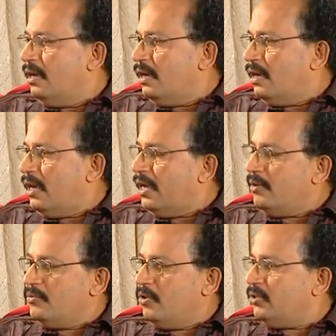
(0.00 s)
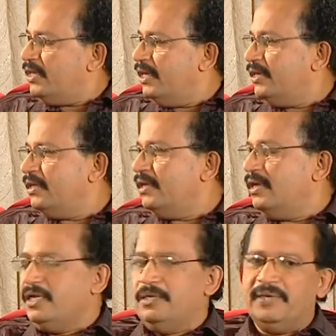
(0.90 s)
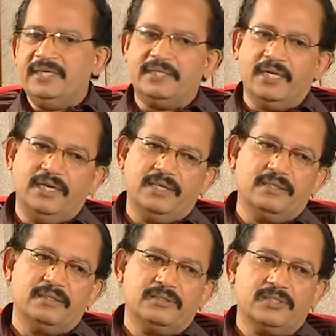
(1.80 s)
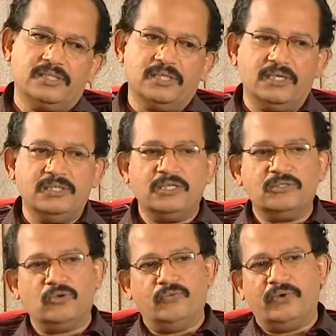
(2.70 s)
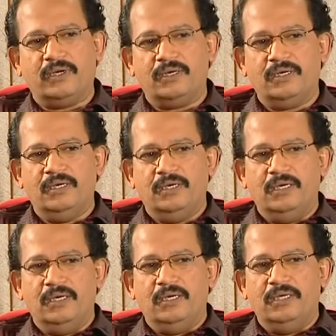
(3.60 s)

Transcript: I have not heard anybody telling such a reason so far. It